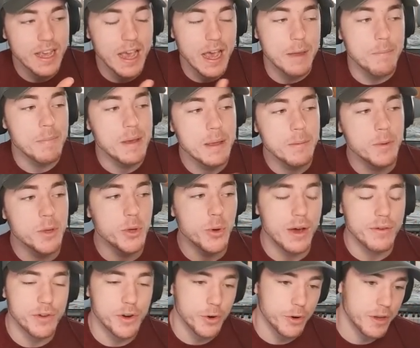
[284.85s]
And maybe you
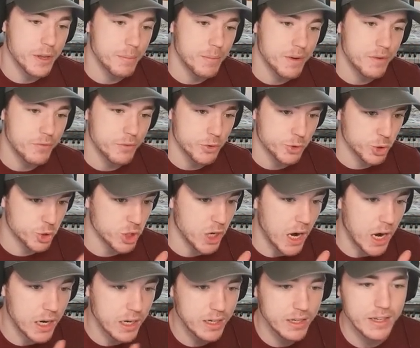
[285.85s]
have an argument for
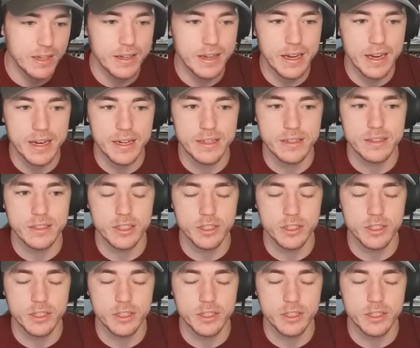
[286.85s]
shock and,